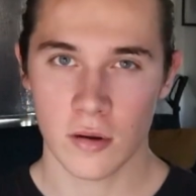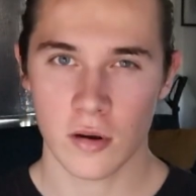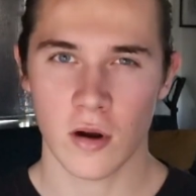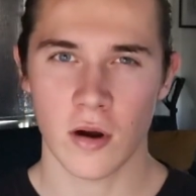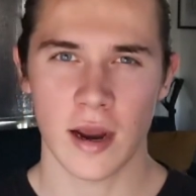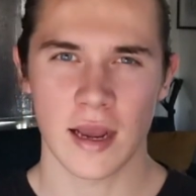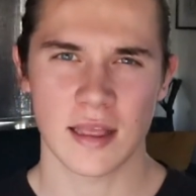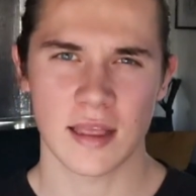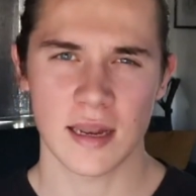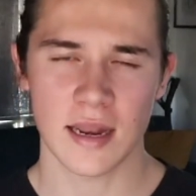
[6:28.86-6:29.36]

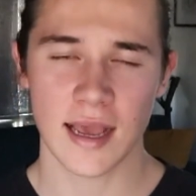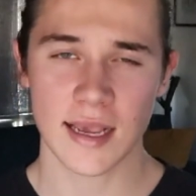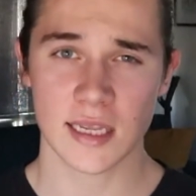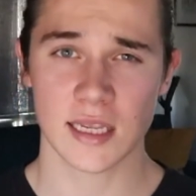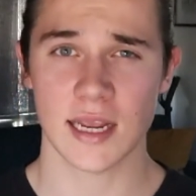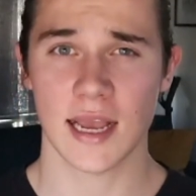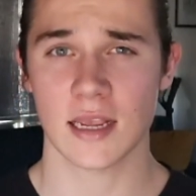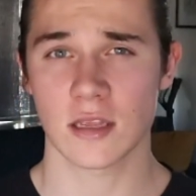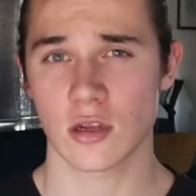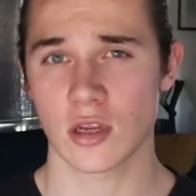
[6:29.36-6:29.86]
All right, the
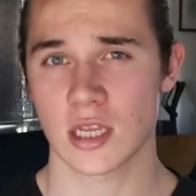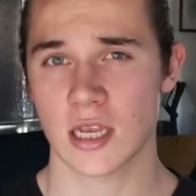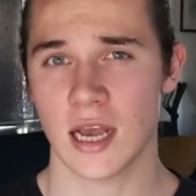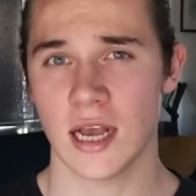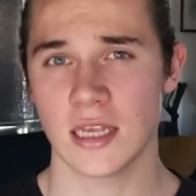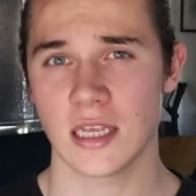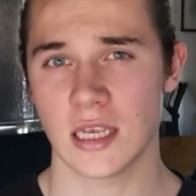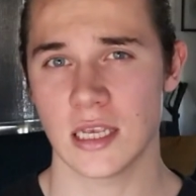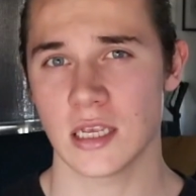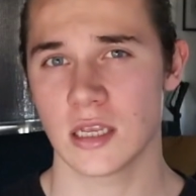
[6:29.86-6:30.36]
next
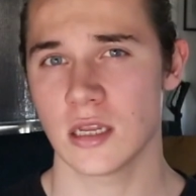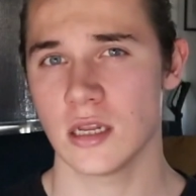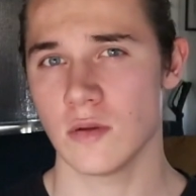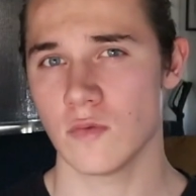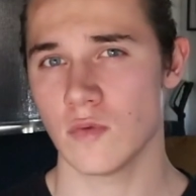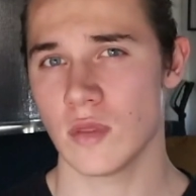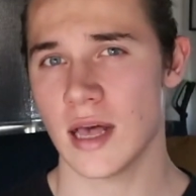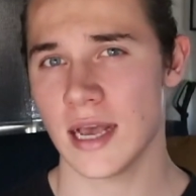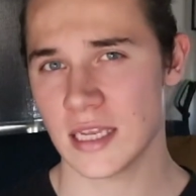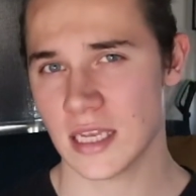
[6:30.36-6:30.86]
exercise is
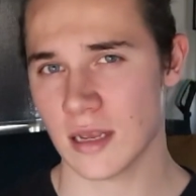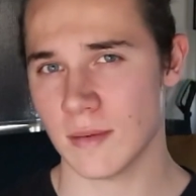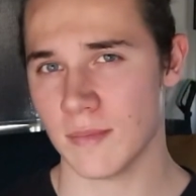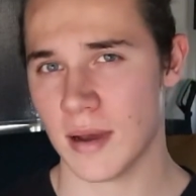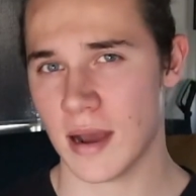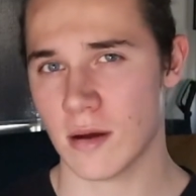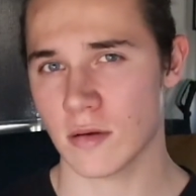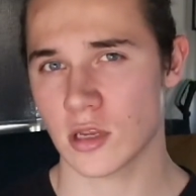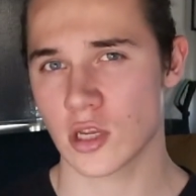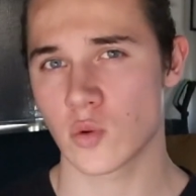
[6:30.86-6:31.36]
less
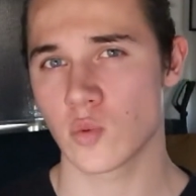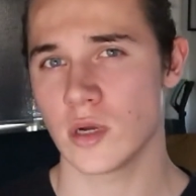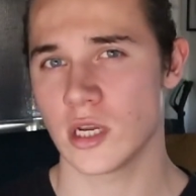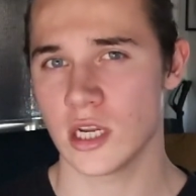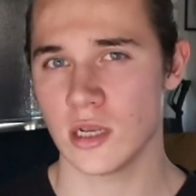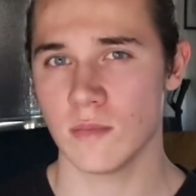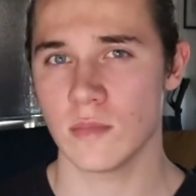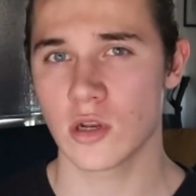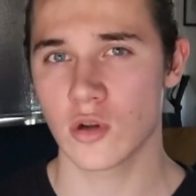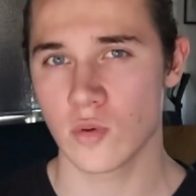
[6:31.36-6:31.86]
about
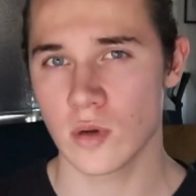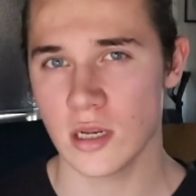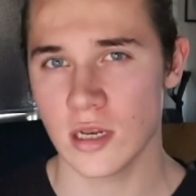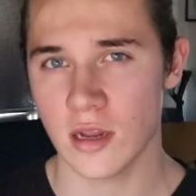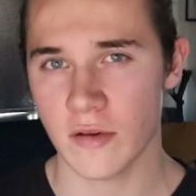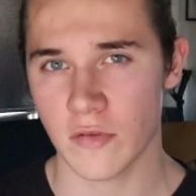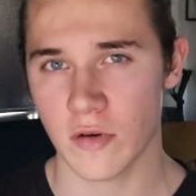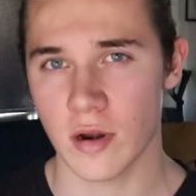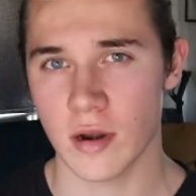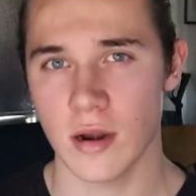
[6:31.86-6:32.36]
switching between
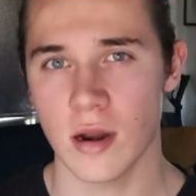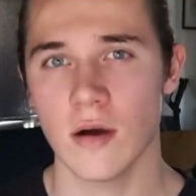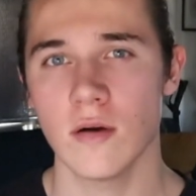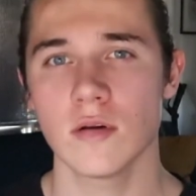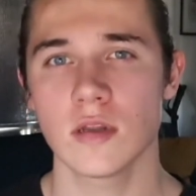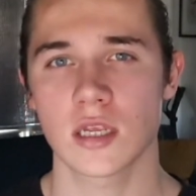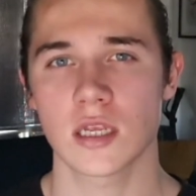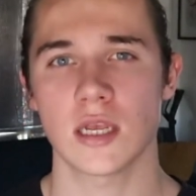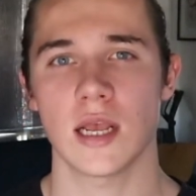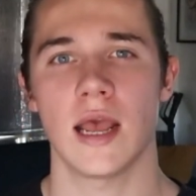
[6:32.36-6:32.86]
different
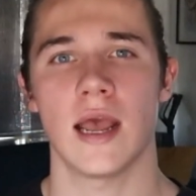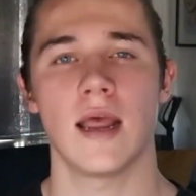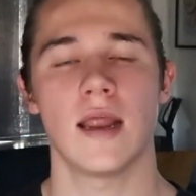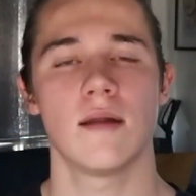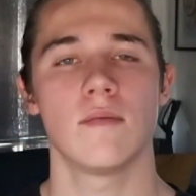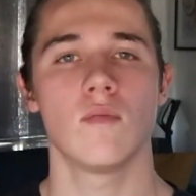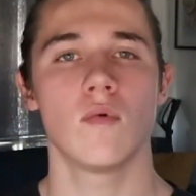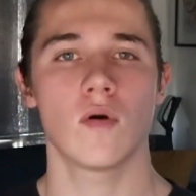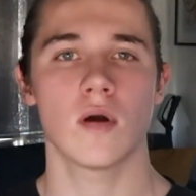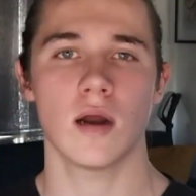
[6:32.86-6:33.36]
notes
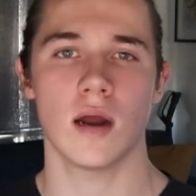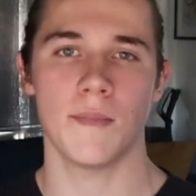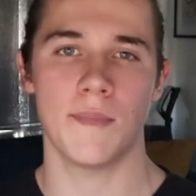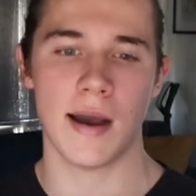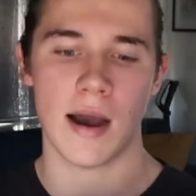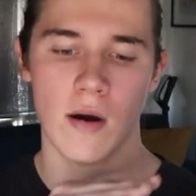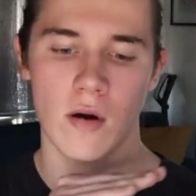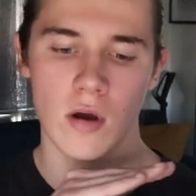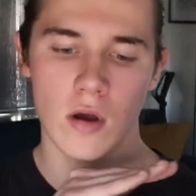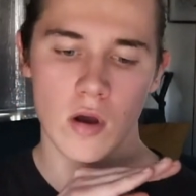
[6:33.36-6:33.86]
and more
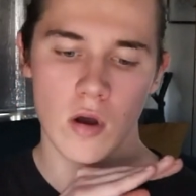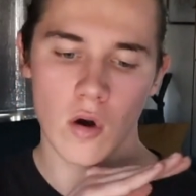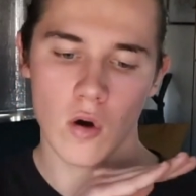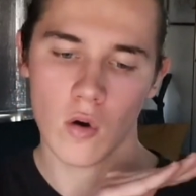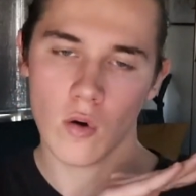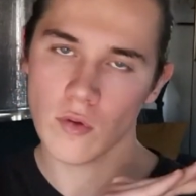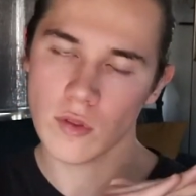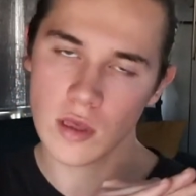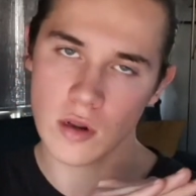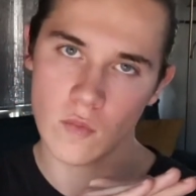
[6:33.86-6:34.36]
about
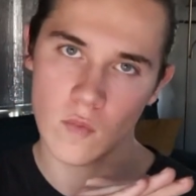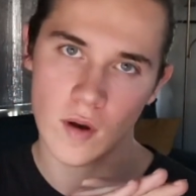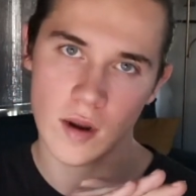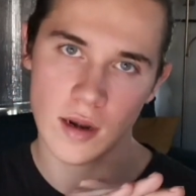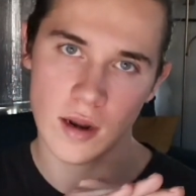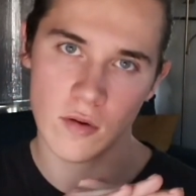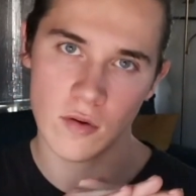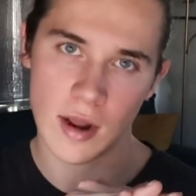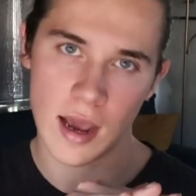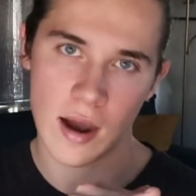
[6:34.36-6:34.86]
holding
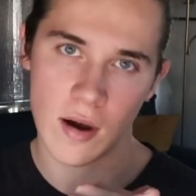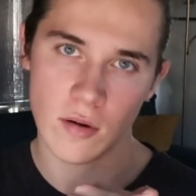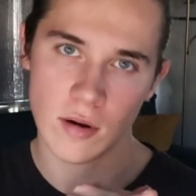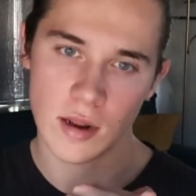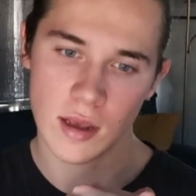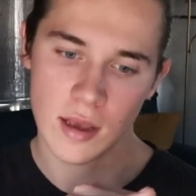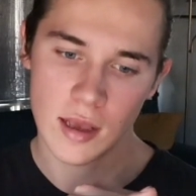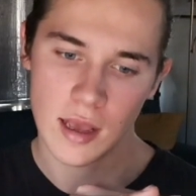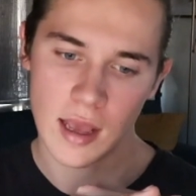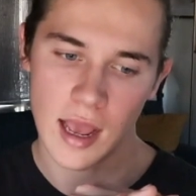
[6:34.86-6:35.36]
one note out
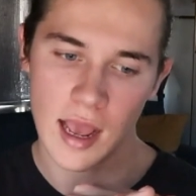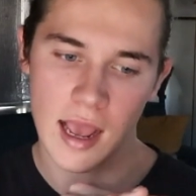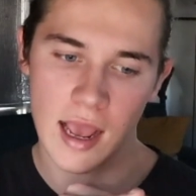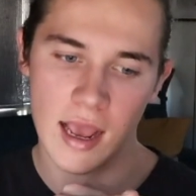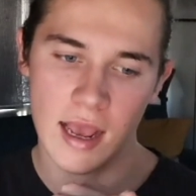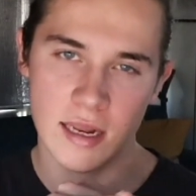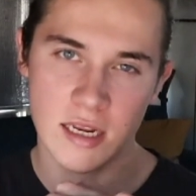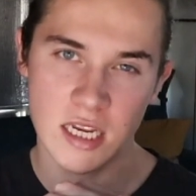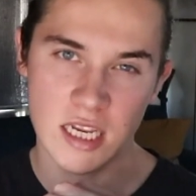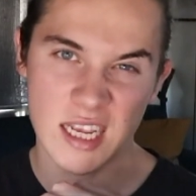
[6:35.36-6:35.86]

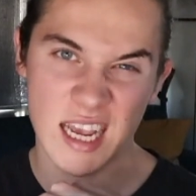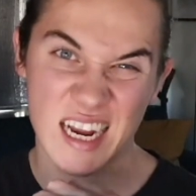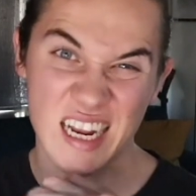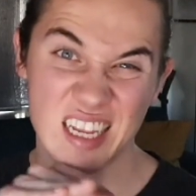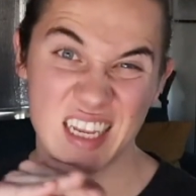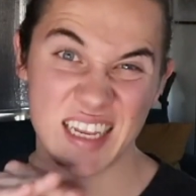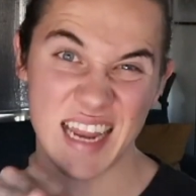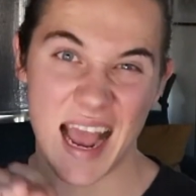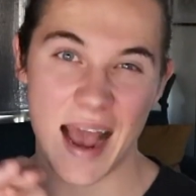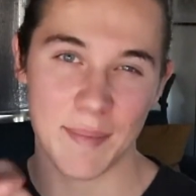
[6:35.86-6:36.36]
and just kind of
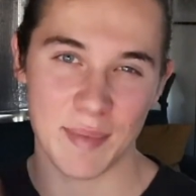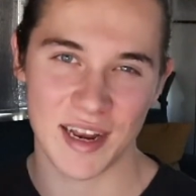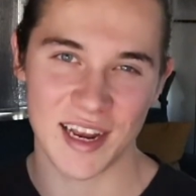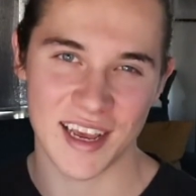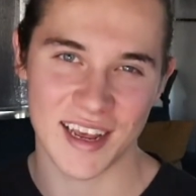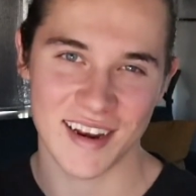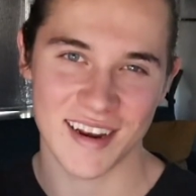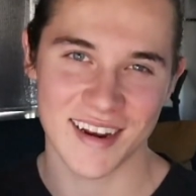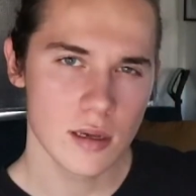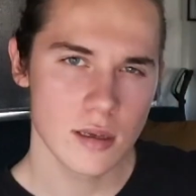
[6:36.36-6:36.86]
stabbing
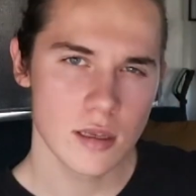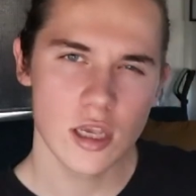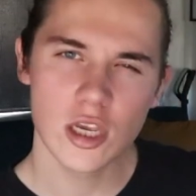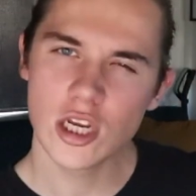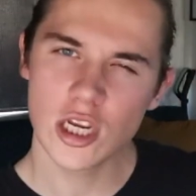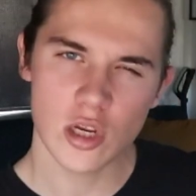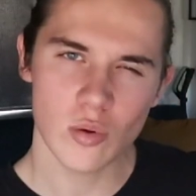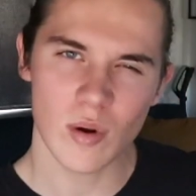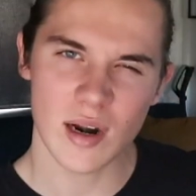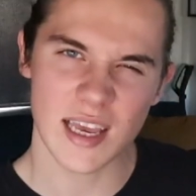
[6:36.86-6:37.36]
it. So you
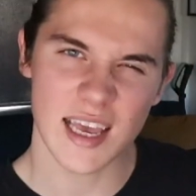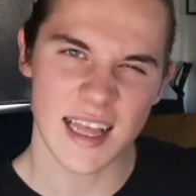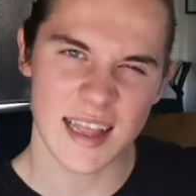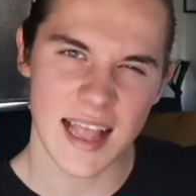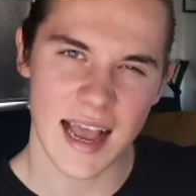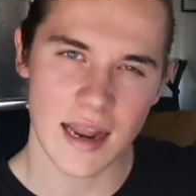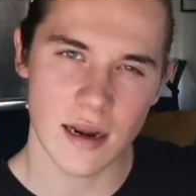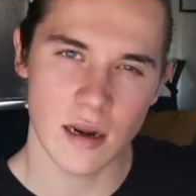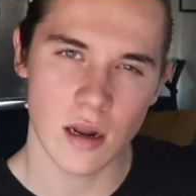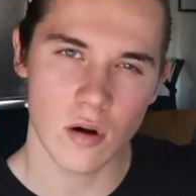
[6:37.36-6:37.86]
just want to get
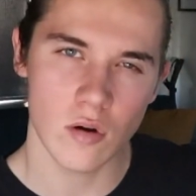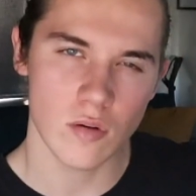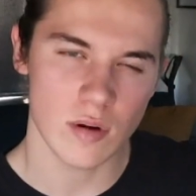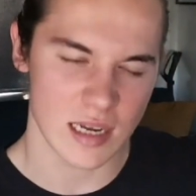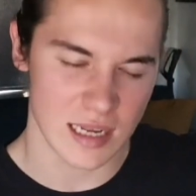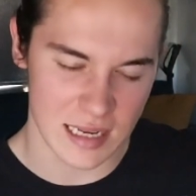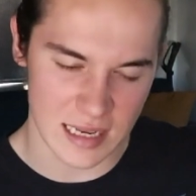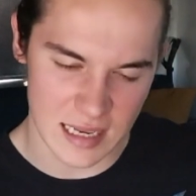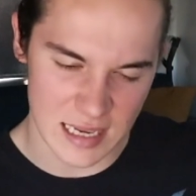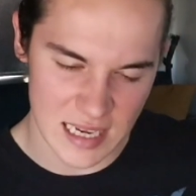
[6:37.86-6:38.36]
that note
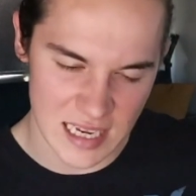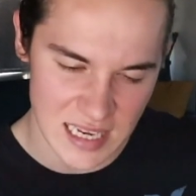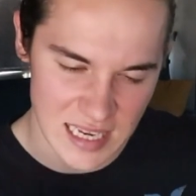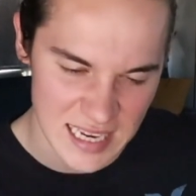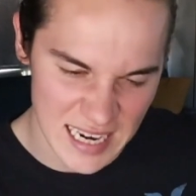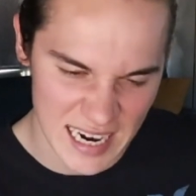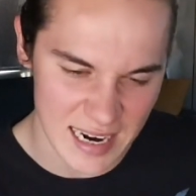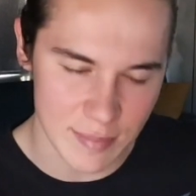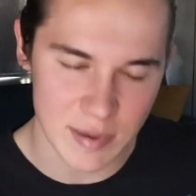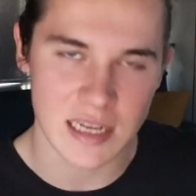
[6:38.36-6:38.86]
and
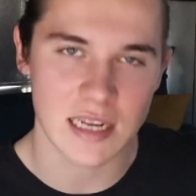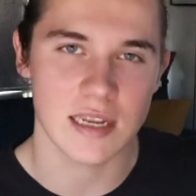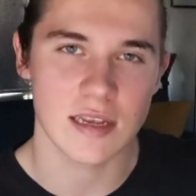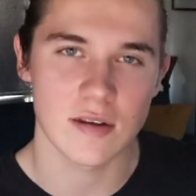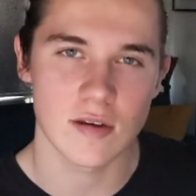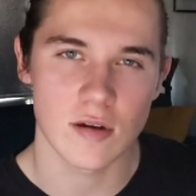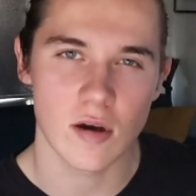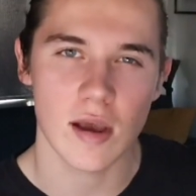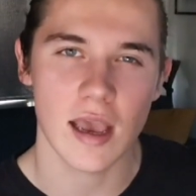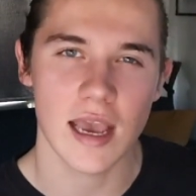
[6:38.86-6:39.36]
stab it,
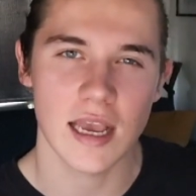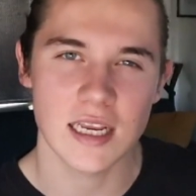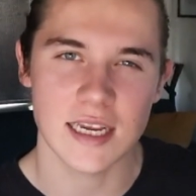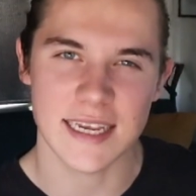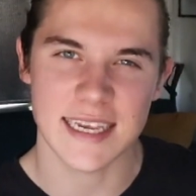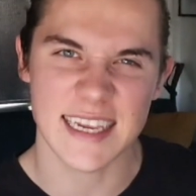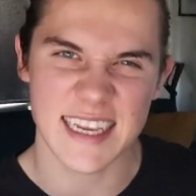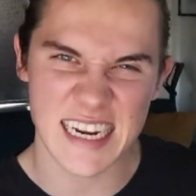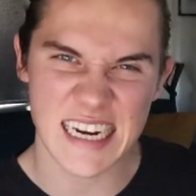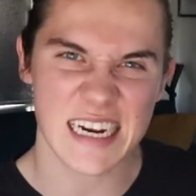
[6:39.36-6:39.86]
okay? To
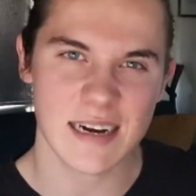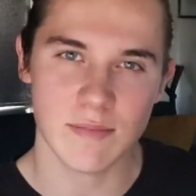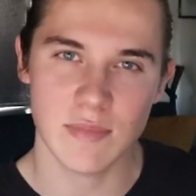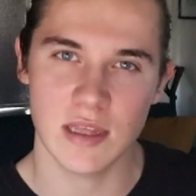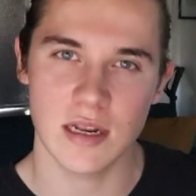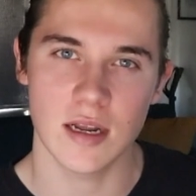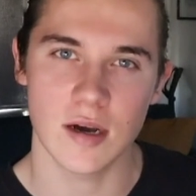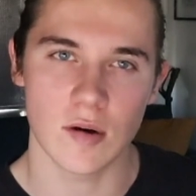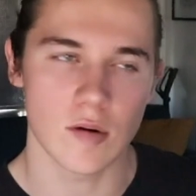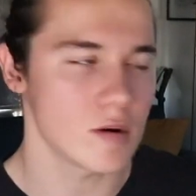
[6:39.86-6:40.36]
stab
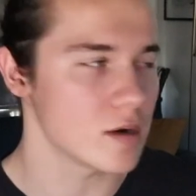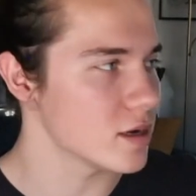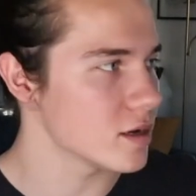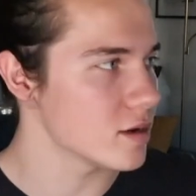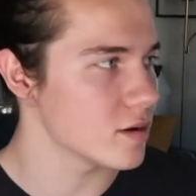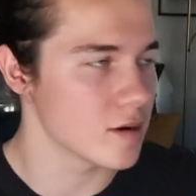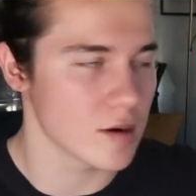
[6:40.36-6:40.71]
the note.